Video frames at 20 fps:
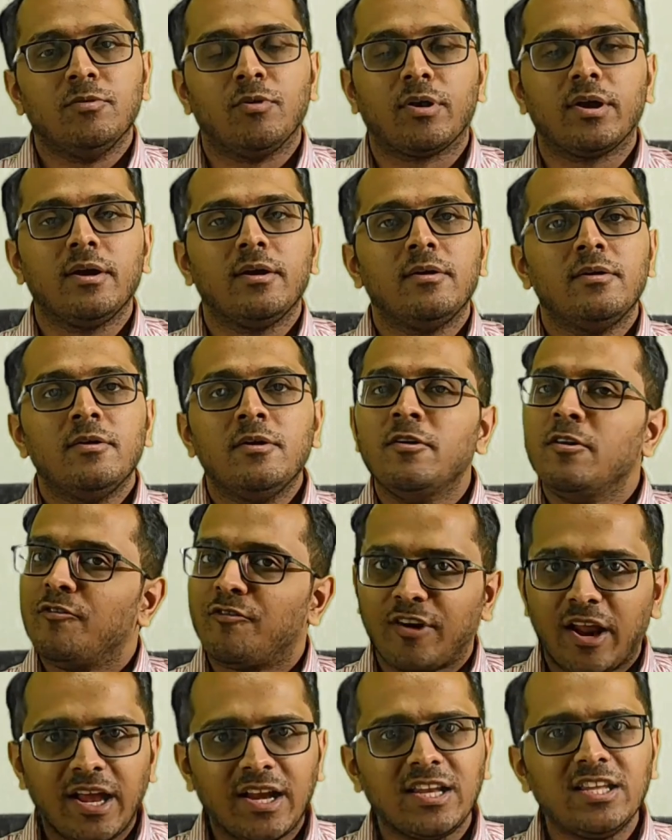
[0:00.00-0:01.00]
Okay.
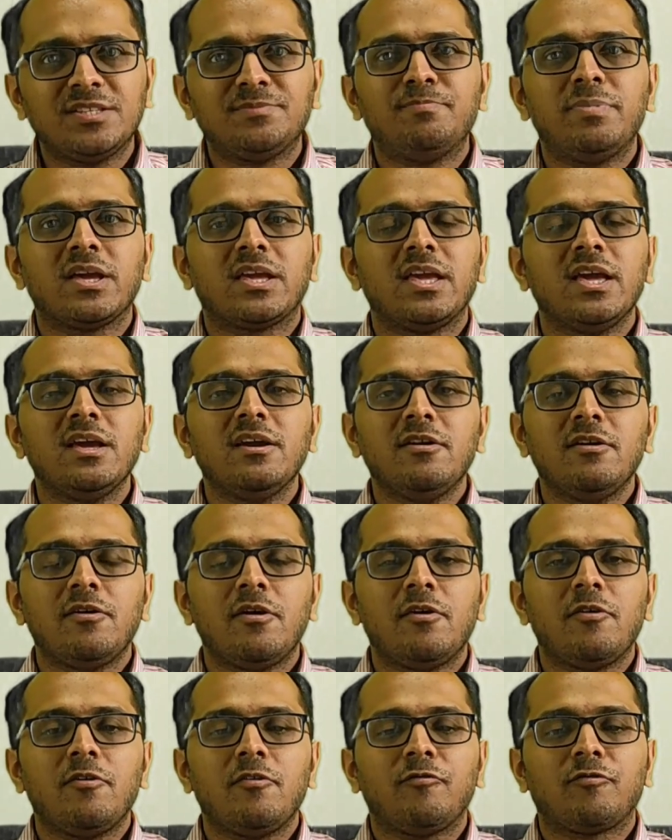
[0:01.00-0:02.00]
Frankly speaking,
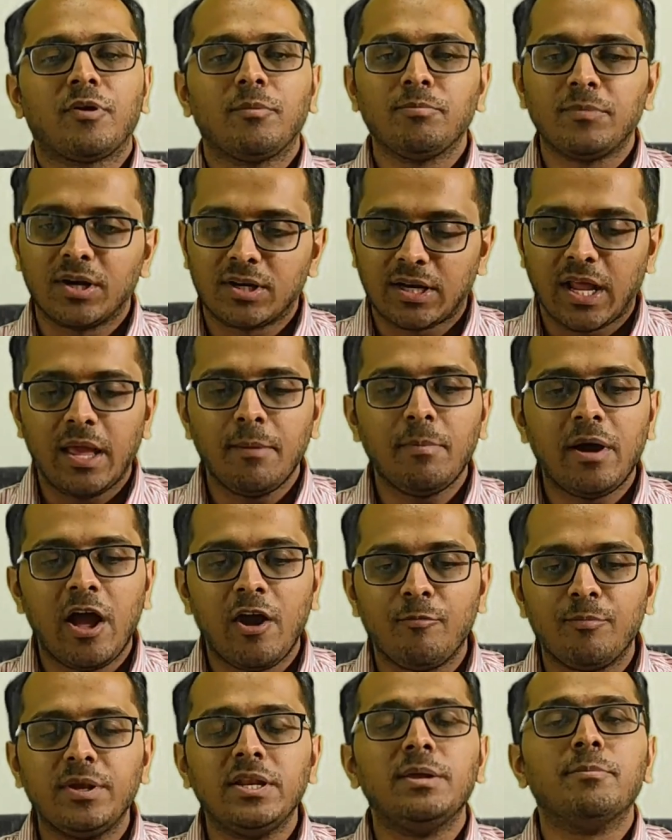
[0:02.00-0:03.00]
from the time I
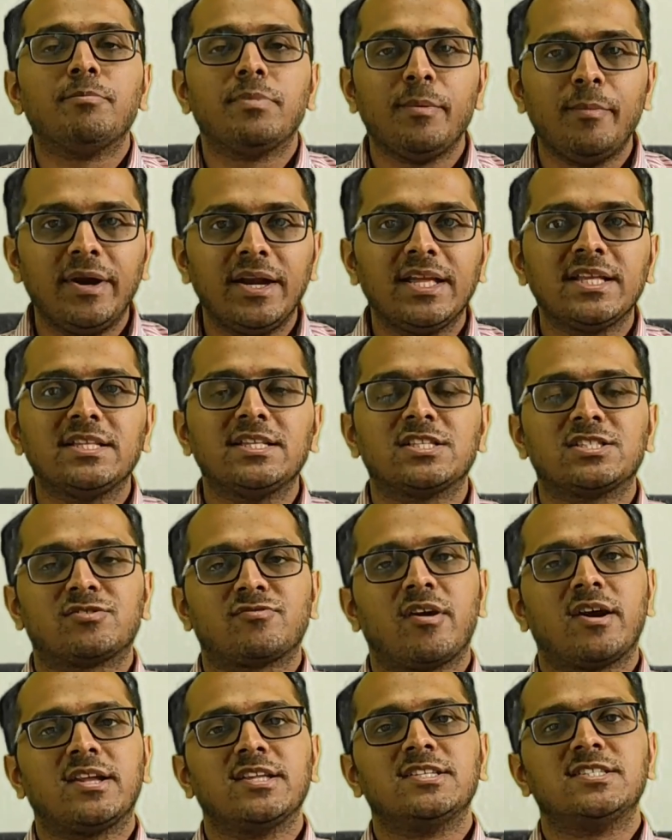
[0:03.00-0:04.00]
have been implementing this
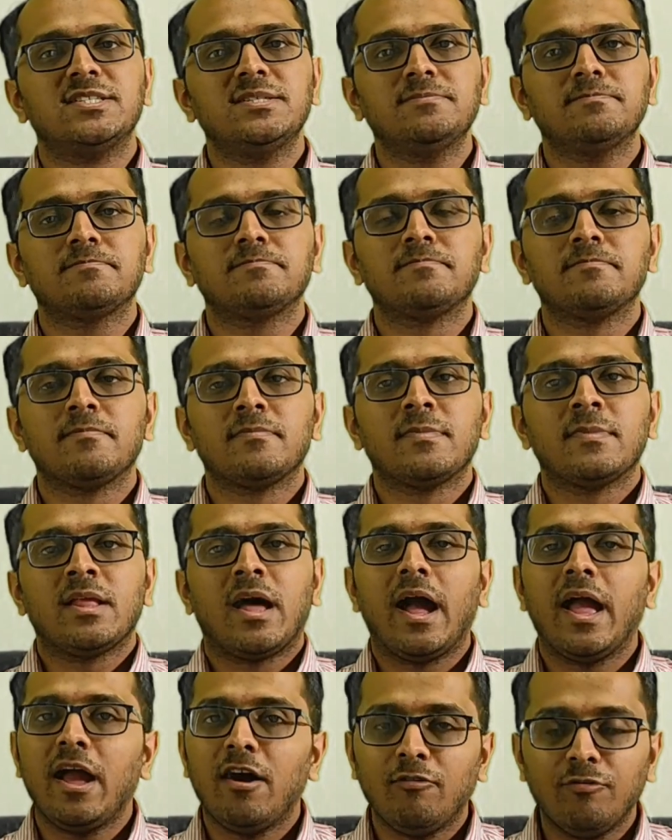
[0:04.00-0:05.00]
strategy,
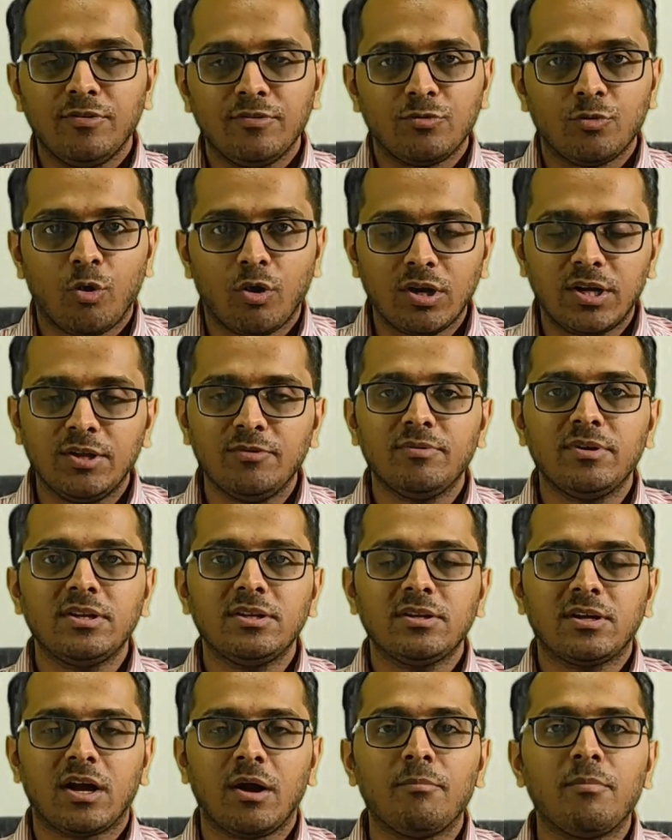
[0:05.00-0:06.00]
I have not even
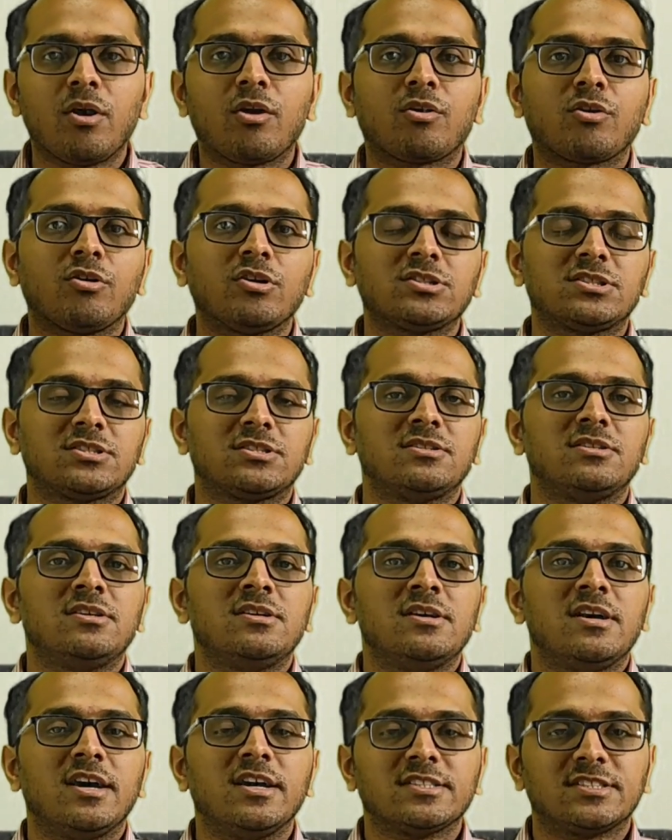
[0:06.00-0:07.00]
come across
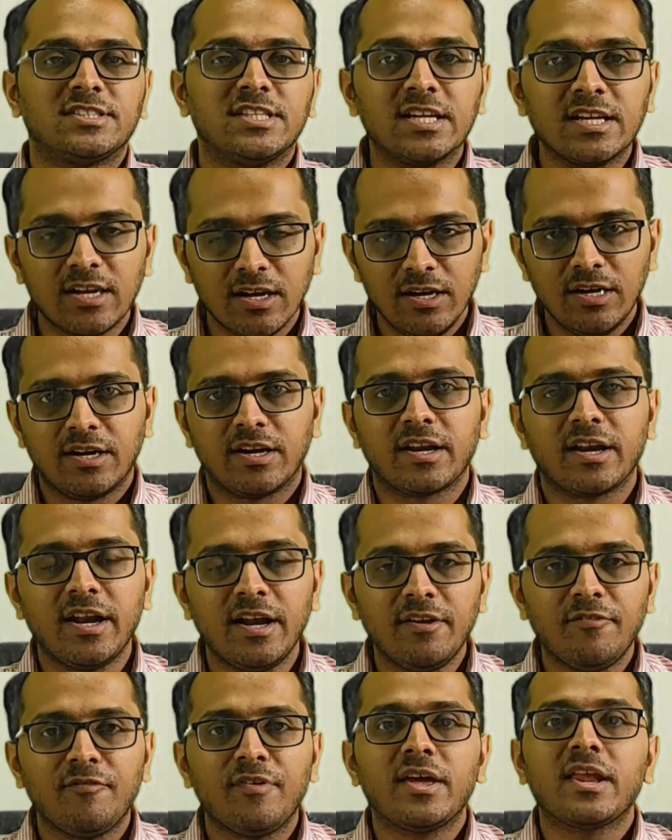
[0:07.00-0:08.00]
a single
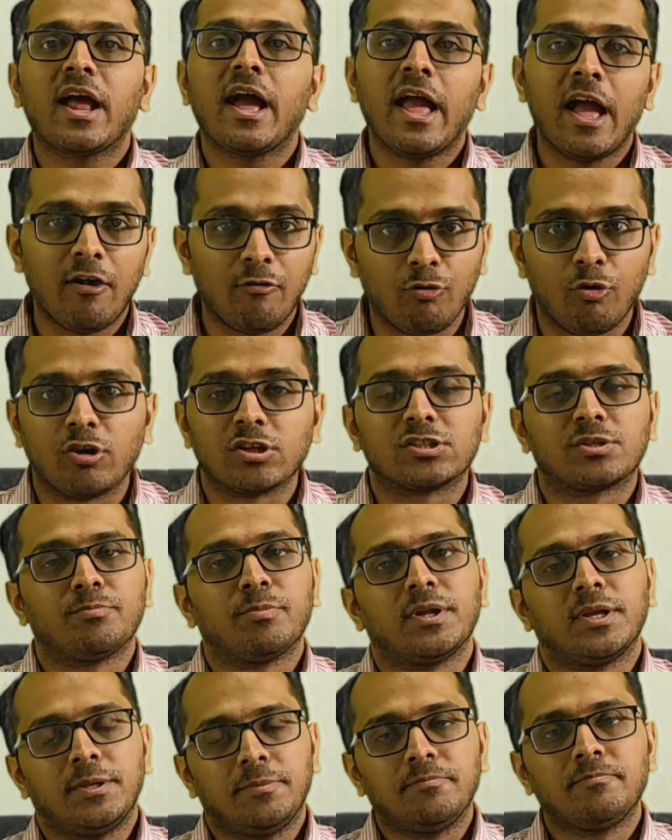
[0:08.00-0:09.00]
trade where I have lost
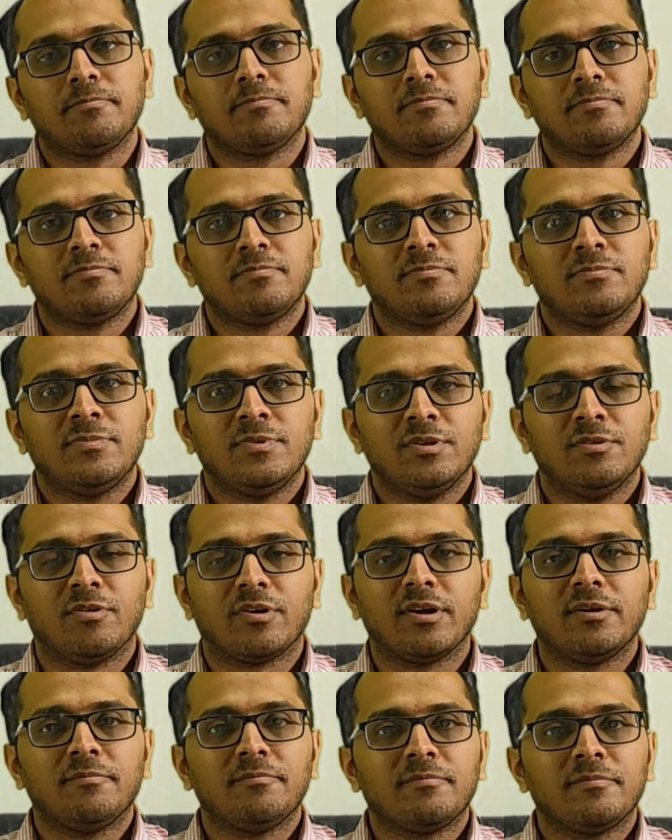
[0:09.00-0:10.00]
money.
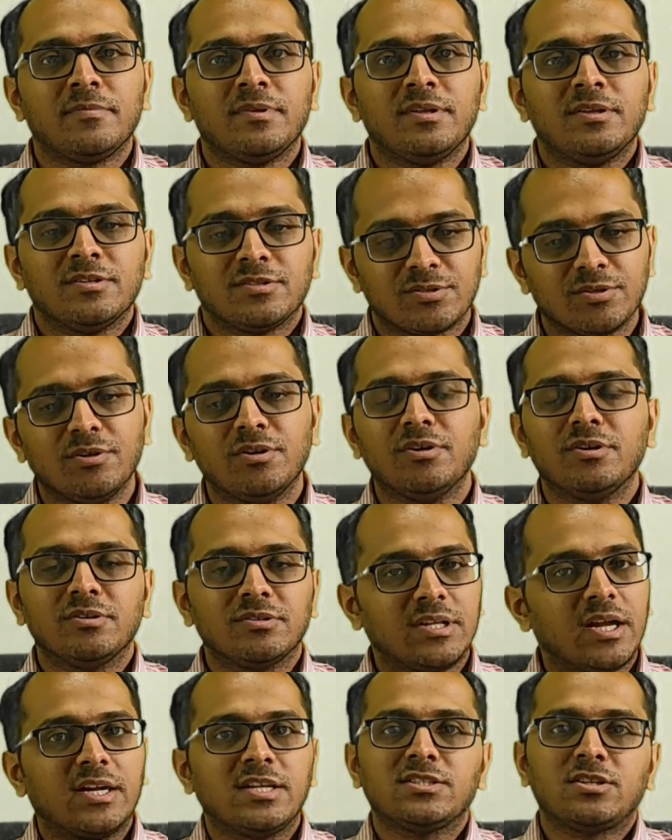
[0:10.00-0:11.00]
Okay. So
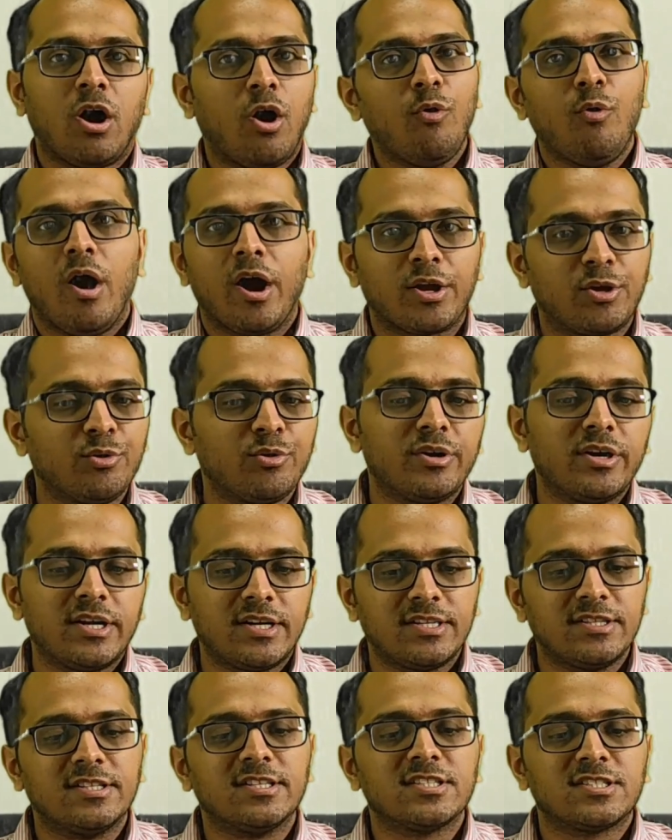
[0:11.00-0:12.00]
that is how
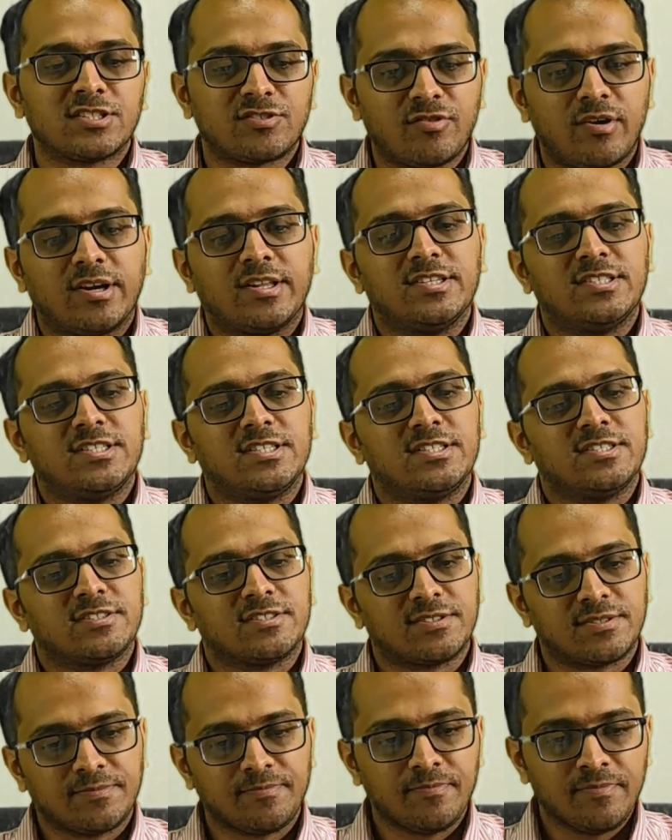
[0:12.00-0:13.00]
accurate this strategy
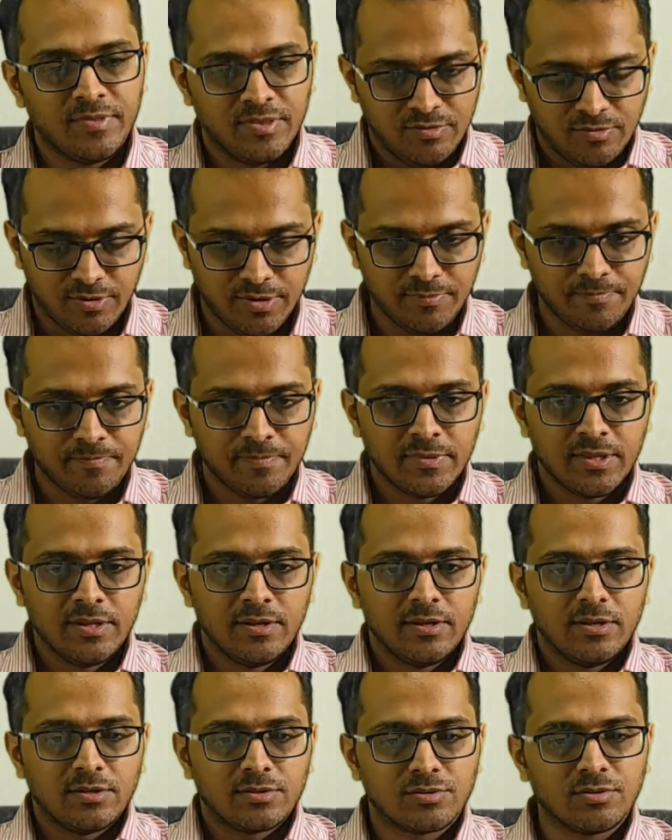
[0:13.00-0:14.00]
is. Okay.
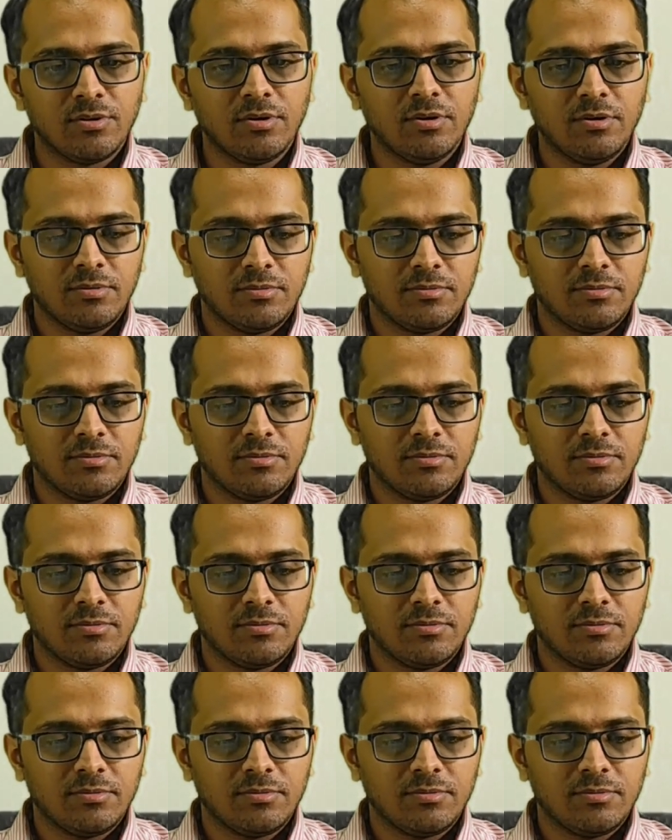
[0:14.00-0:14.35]
So